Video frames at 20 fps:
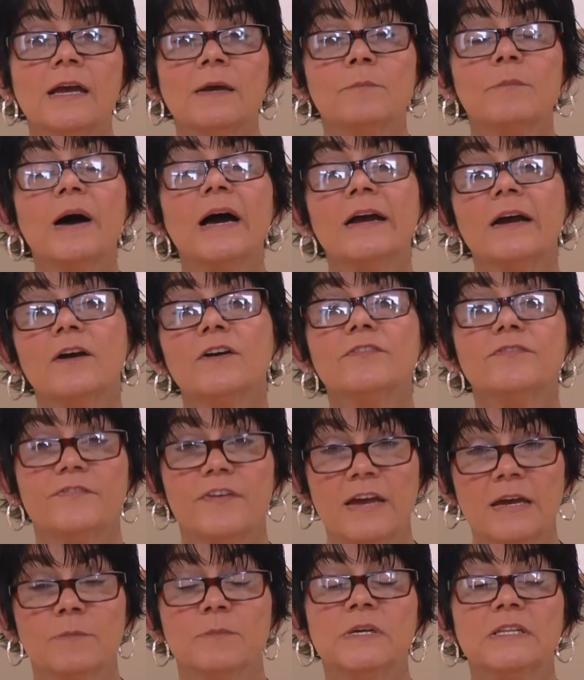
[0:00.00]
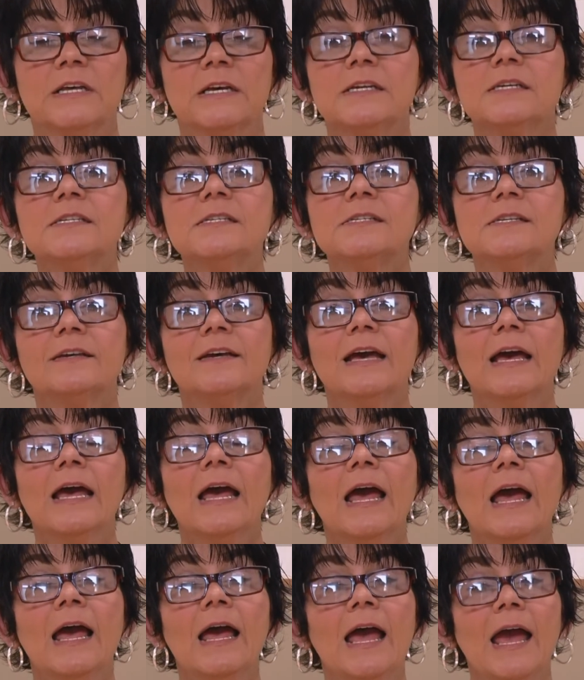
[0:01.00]
and by our families.
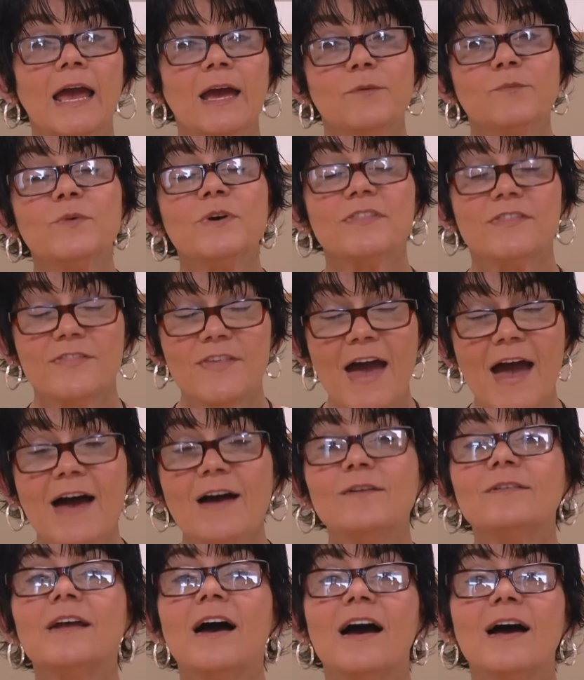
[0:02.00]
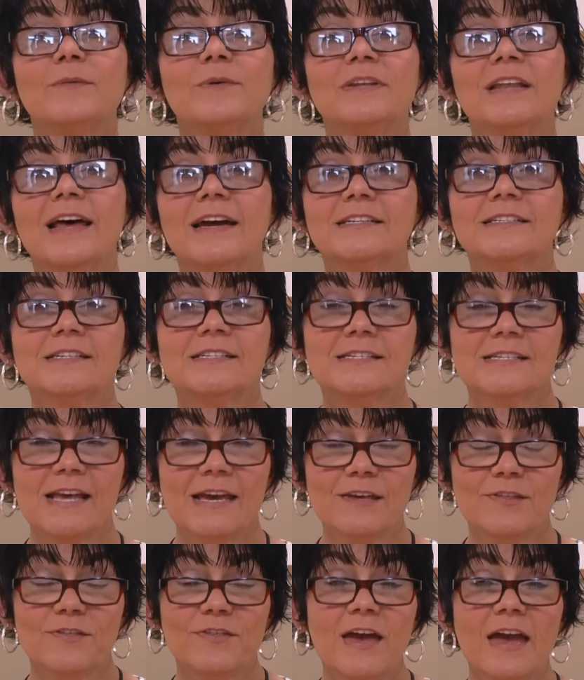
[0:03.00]
And with that, I would like to
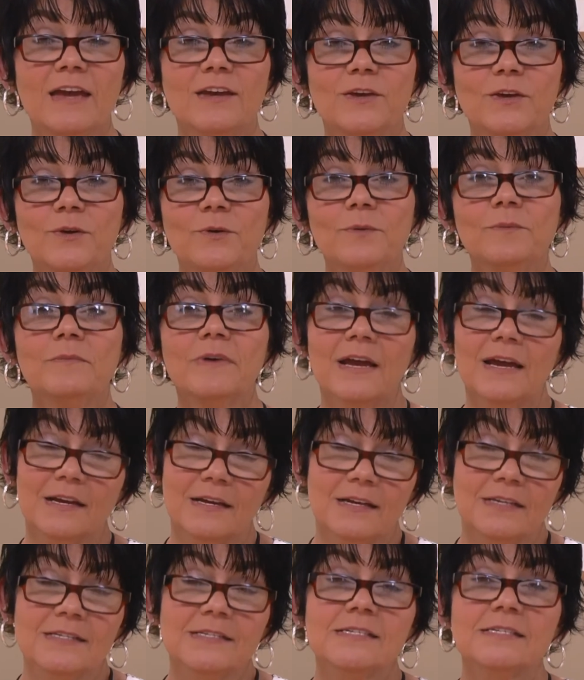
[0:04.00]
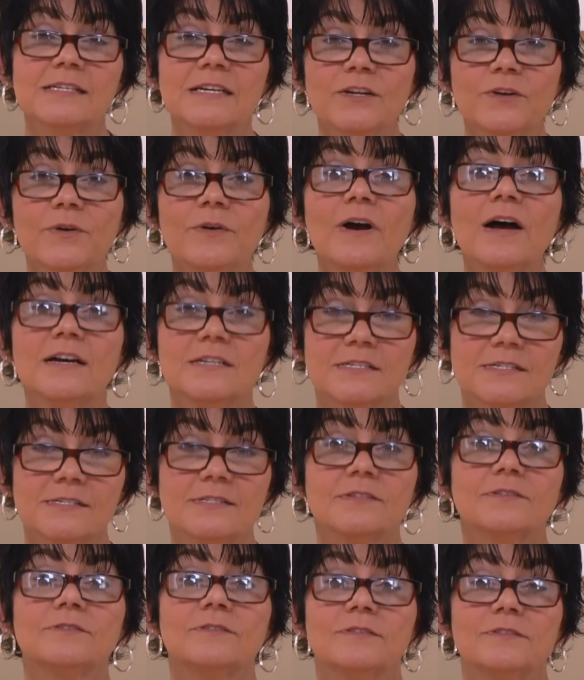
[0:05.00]
say thank you and consider
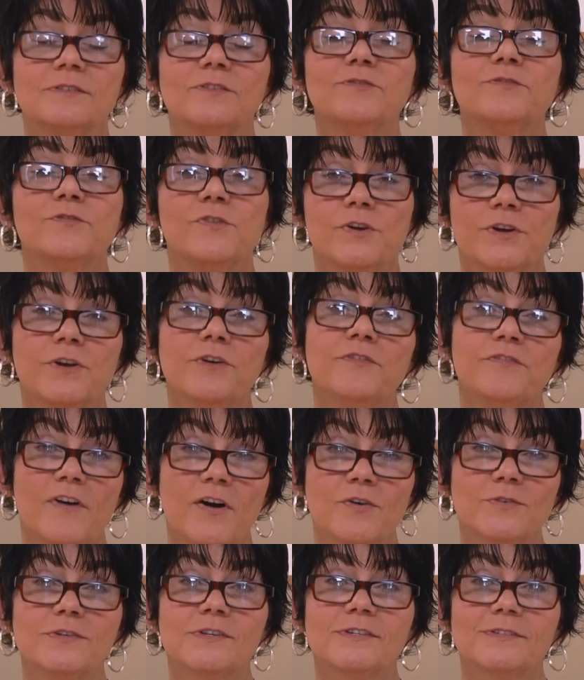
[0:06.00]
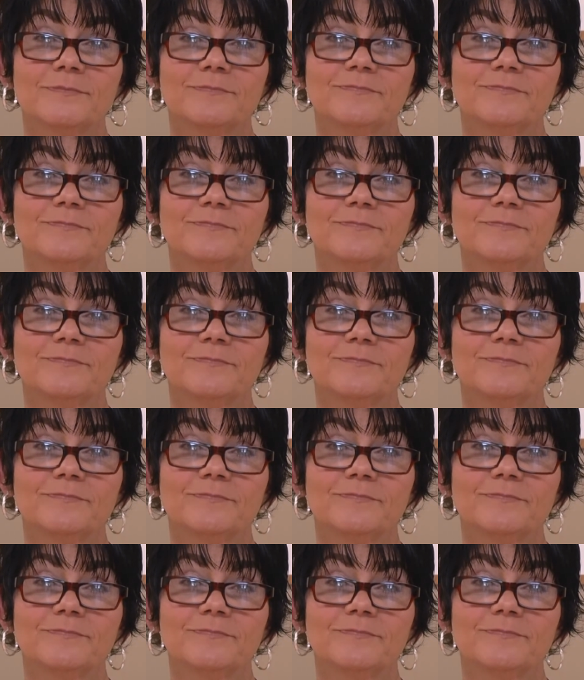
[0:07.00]
us for your vote.